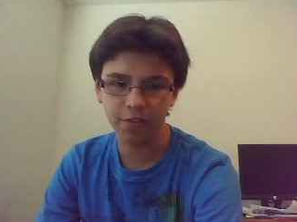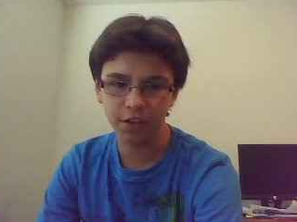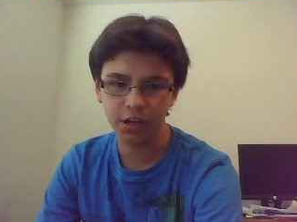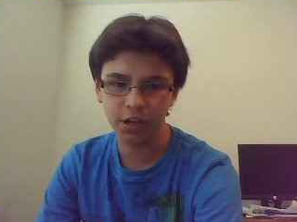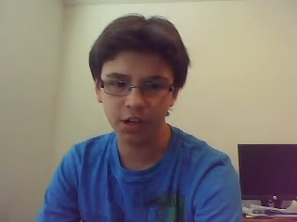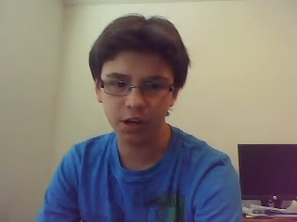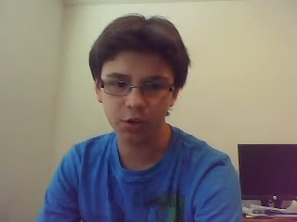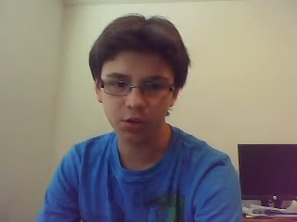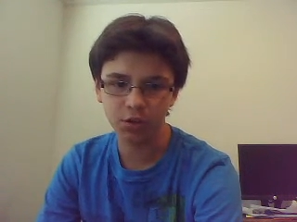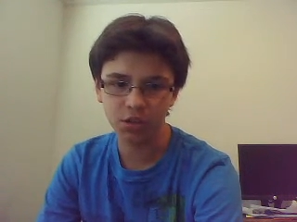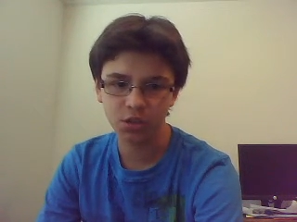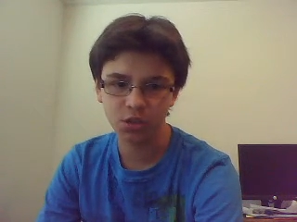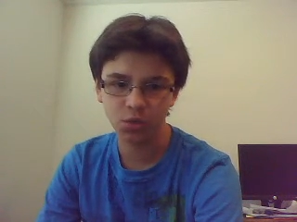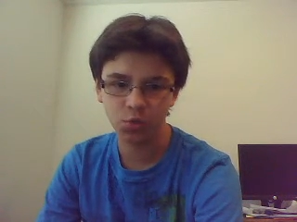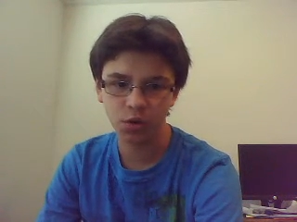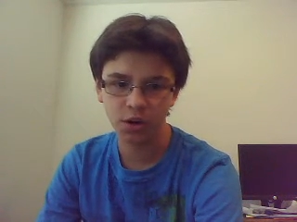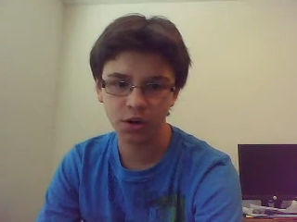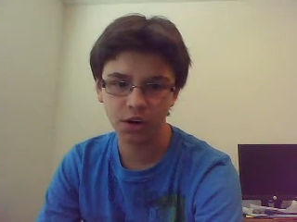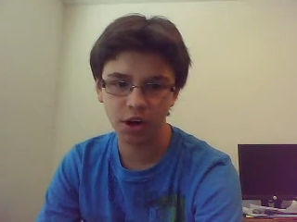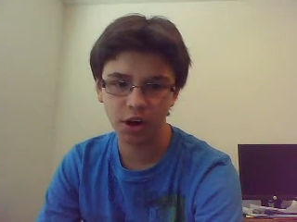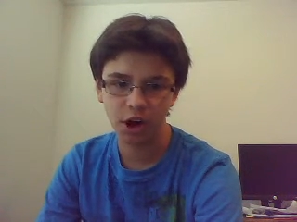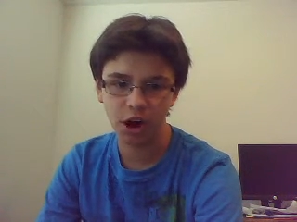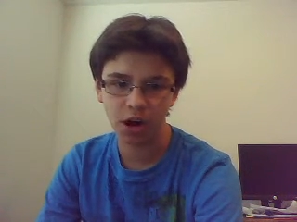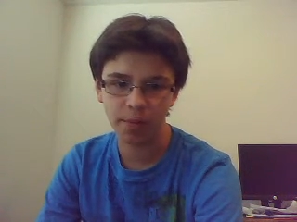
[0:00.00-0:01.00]
ghosts
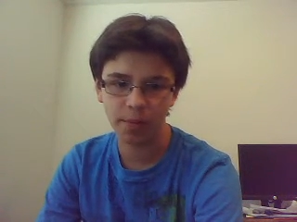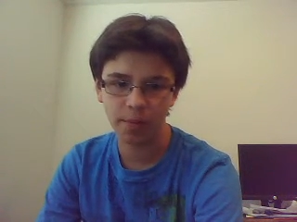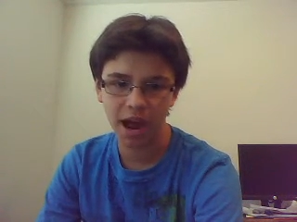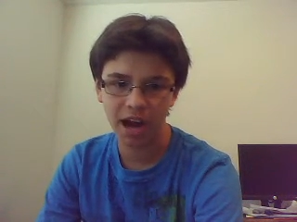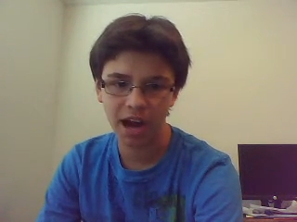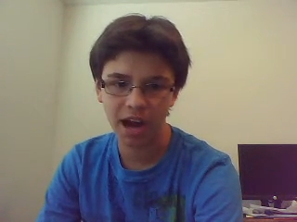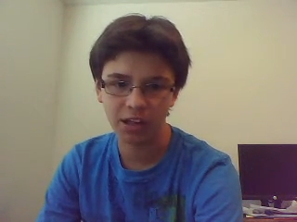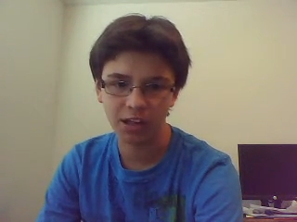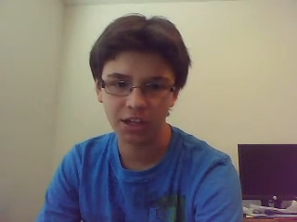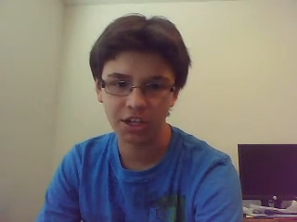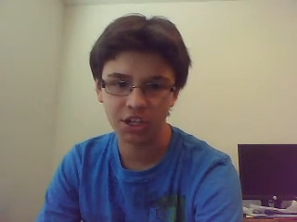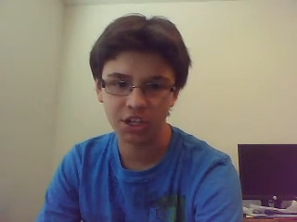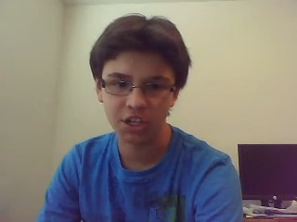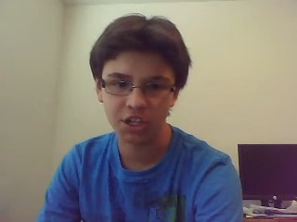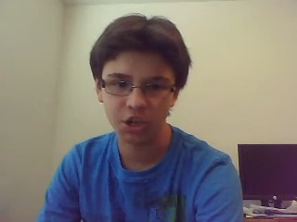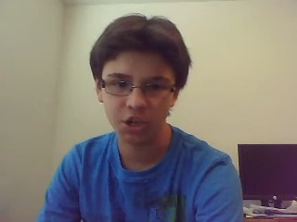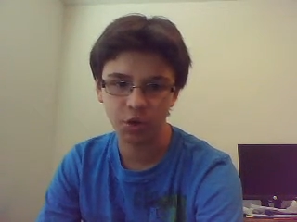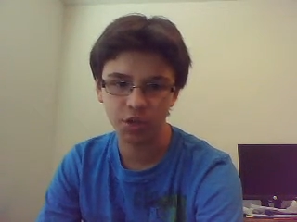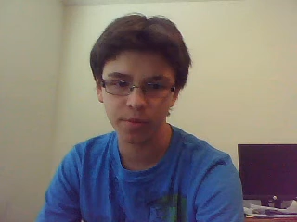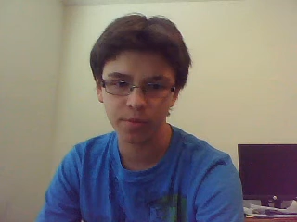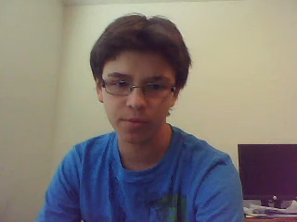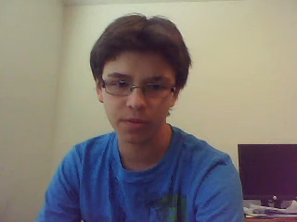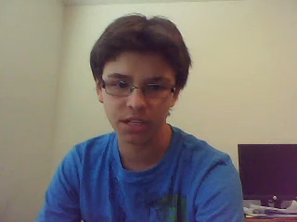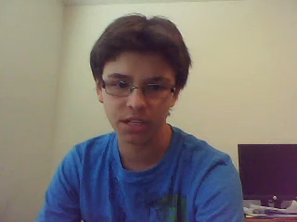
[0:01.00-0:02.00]
wouldn't automatically
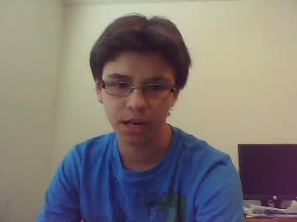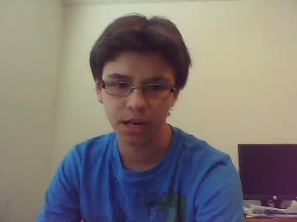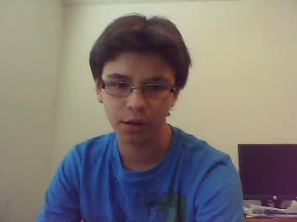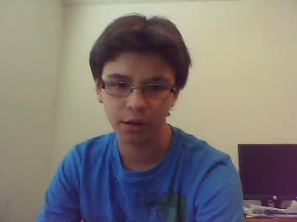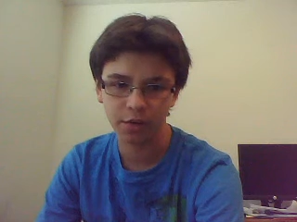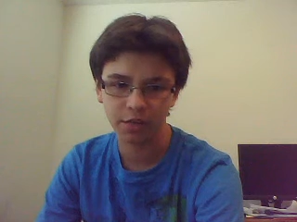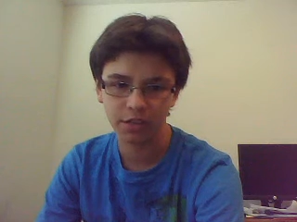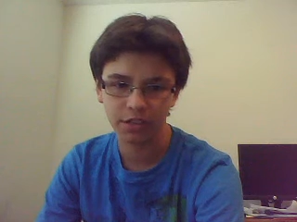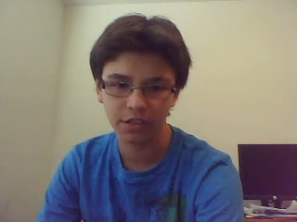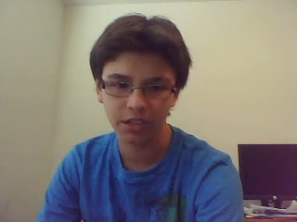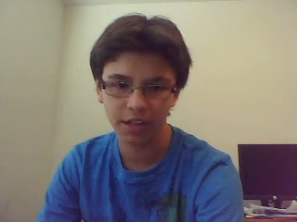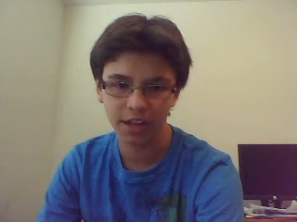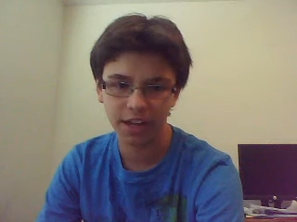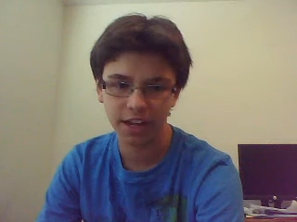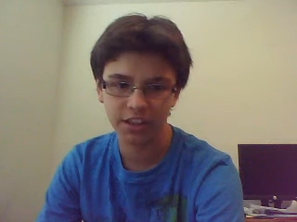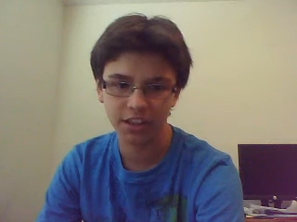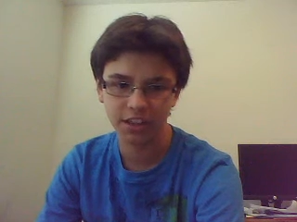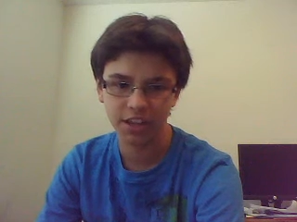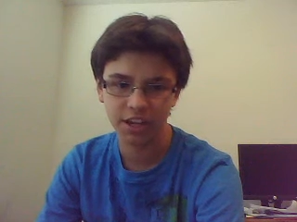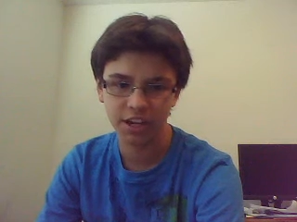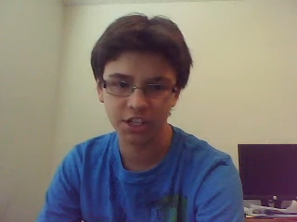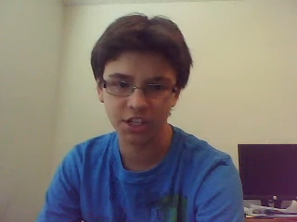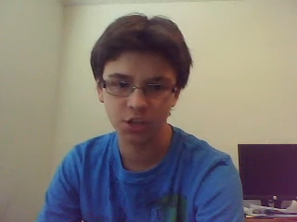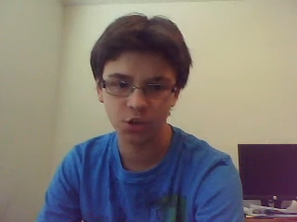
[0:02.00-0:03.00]
show themselves like
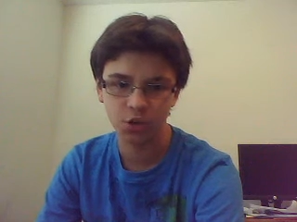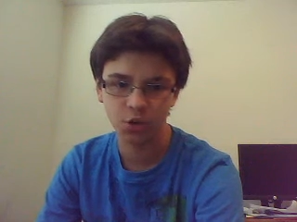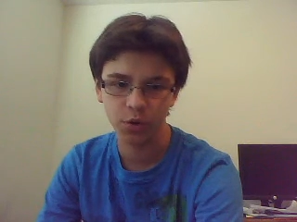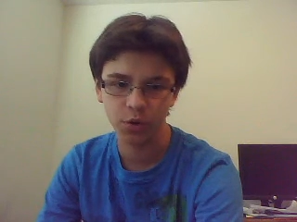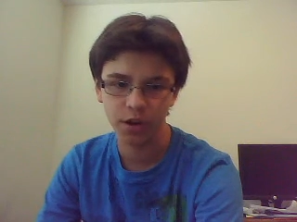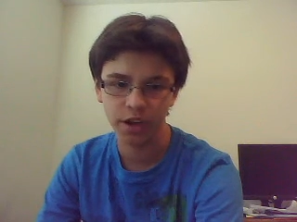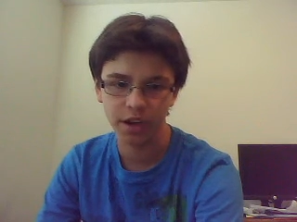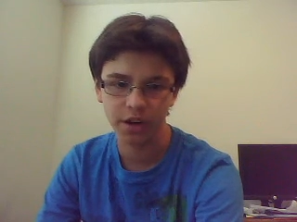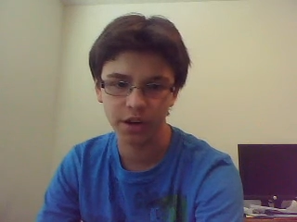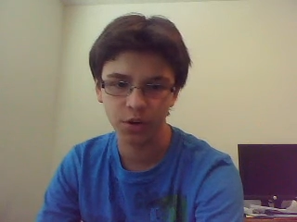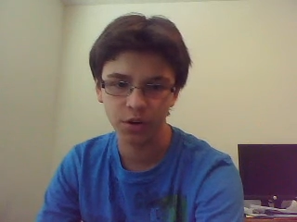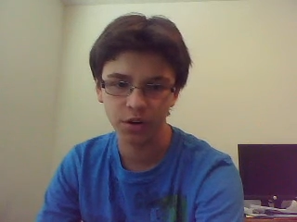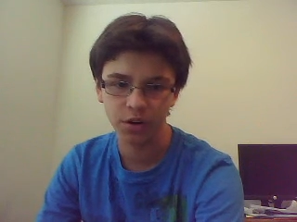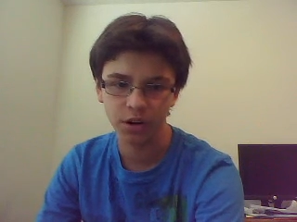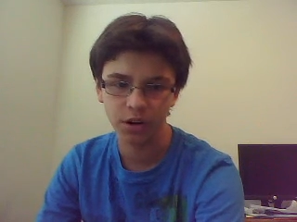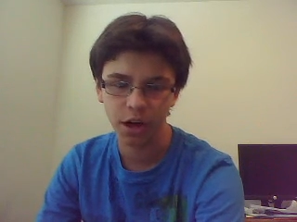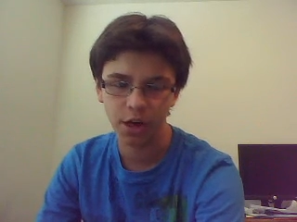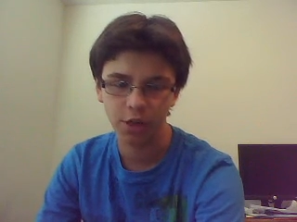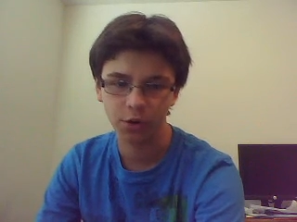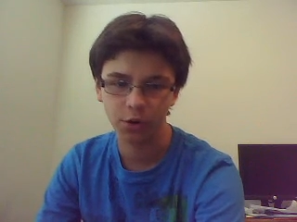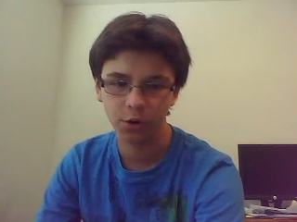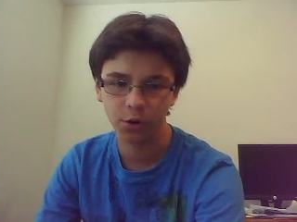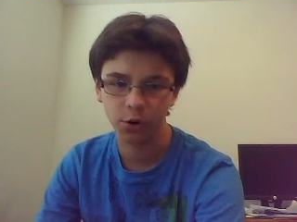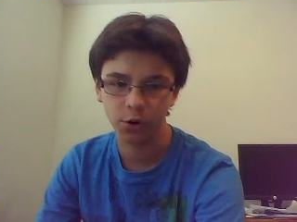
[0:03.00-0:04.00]
they do in
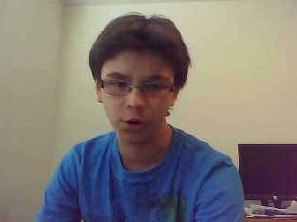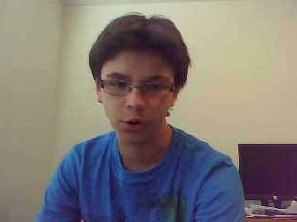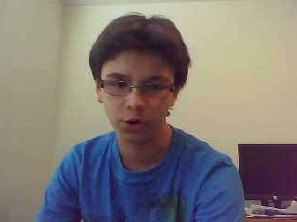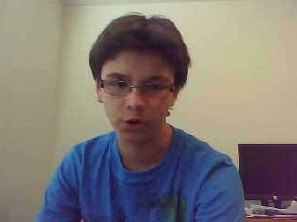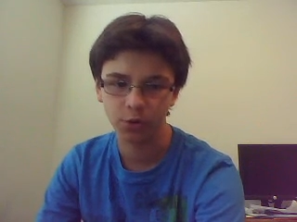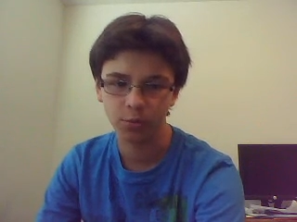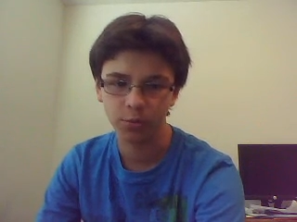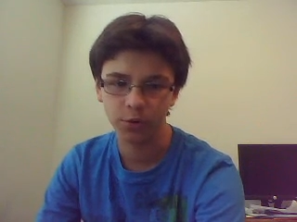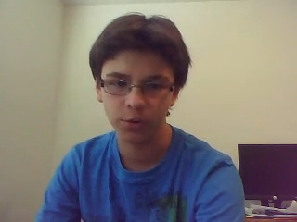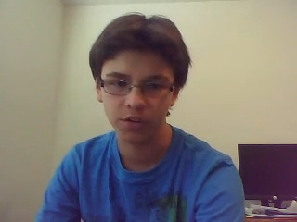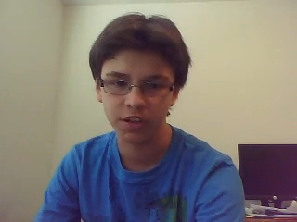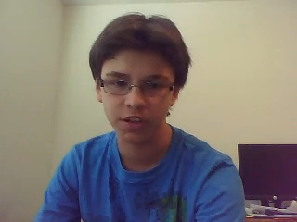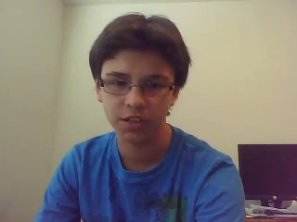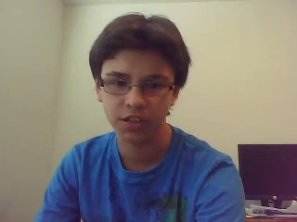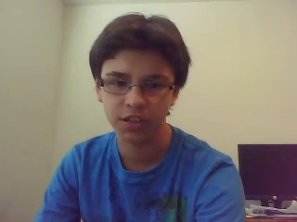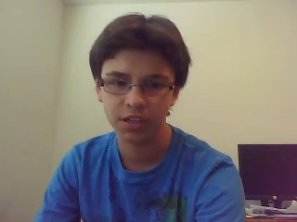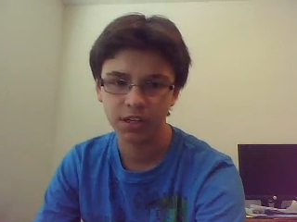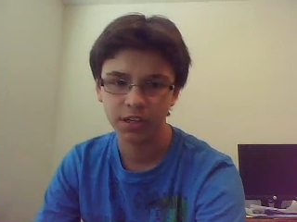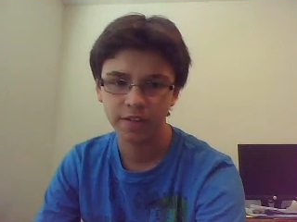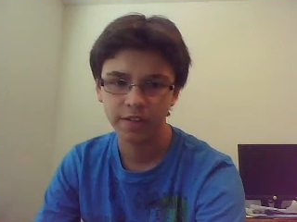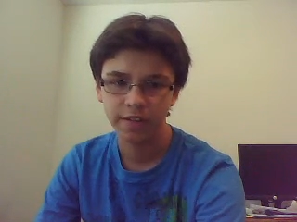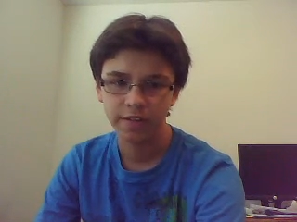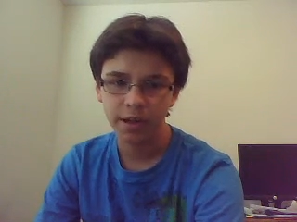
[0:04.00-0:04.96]
other horror movies.